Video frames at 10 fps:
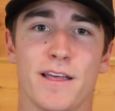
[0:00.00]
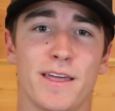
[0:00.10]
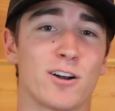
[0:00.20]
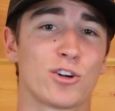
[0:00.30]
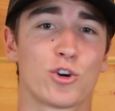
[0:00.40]

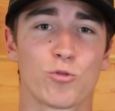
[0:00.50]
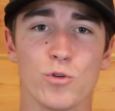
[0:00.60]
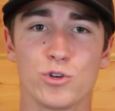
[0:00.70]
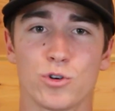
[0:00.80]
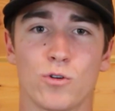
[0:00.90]
that are
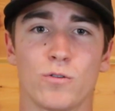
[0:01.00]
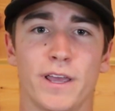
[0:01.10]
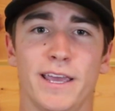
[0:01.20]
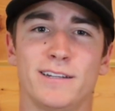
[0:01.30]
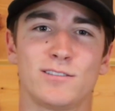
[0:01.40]

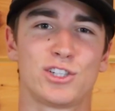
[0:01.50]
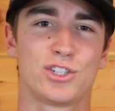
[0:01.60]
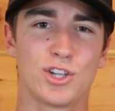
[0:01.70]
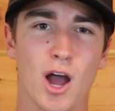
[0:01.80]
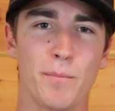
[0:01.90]
crucial in
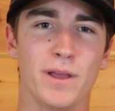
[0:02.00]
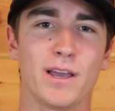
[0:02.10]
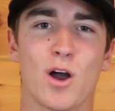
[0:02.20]
stopping